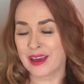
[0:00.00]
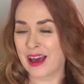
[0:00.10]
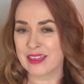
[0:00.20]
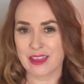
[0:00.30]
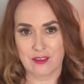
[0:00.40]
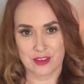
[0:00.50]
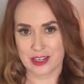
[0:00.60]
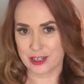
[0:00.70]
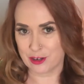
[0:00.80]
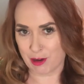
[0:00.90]
I love
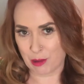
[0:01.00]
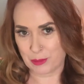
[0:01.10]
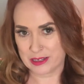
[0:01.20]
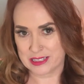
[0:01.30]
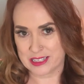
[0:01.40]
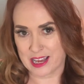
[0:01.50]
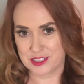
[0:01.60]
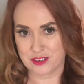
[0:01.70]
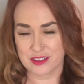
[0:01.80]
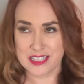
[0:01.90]
getting your comments.
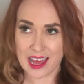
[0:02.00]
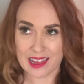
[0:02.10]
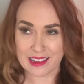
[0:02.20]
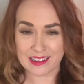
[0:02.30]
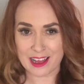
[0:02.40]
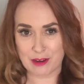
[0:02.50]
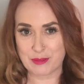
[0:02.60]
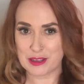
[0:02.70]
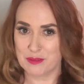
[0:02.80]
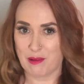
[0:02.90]
As you can tell, I
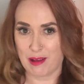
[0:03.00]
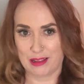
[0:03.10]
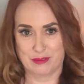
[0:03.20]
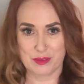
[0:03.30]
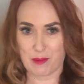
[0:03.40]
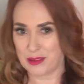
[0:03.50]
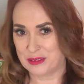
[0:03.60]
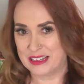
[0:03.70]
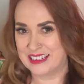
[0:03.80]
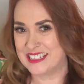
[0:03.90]
read them all. I
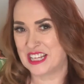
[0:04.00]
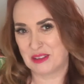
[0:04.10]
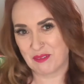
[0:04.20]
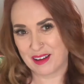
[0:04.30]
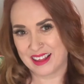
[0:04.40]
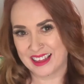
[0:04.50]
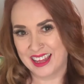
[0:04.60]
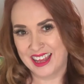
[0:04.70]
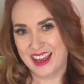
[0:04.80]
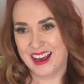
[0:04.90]
respond to them all.
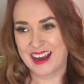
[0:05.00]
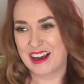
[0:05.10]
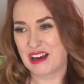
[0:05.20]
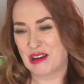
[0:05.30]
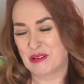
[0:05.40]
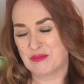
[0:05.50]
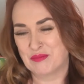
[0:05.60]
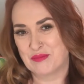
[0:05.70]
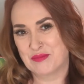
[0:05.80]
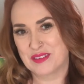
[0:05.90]

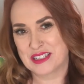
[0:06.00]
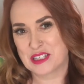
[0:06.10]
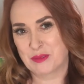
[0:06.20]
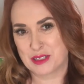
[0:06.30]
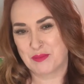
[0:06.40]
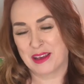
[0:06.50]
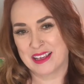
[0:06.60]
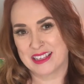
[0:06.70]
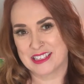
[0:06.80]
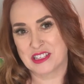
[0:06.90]
This is what's
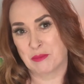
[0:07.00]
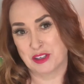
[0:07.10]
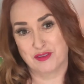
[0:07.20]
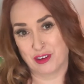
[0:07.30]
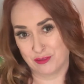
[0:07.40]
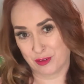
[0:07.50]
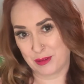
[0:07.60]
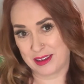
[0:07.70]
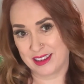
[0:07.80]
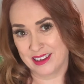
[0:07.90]
making this so much fun for
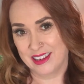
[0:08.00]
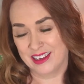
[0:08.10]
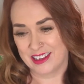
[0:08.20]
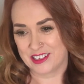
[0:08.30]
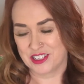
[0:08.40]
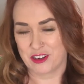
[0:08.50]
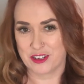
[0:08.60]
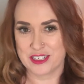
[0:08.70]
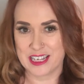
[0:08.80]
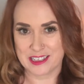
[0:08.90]
me, is
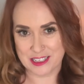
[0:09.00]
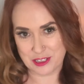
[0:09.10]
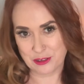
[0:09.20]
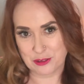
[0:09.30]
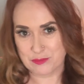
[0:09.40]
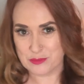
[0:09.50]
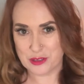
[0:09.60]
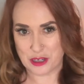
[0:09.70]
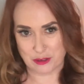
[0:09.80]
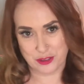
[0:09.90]
starting to get this little,
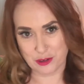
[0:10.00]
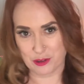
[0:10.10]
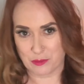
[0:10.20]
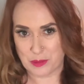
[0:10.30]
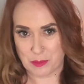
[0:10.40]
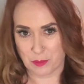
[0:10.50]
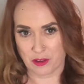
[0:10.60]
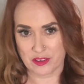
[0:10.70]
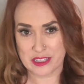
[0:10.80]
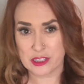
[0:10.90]
circle of
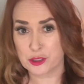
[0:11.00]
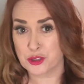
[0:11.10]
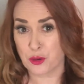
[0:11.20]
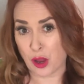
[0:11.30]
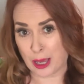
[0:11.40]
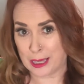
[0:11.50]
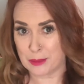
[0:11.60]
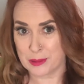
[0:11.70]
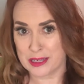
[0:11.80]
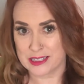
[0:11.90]
people, this little
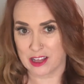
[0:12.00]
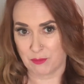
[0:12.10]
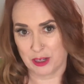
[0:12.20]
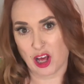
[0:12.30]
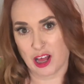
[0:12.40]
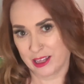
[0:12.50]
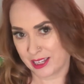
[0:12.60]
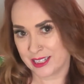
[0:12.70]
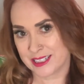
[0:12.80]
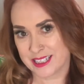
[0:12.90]
tribe, as I've been calling
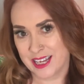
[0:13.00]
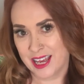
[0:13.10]
it.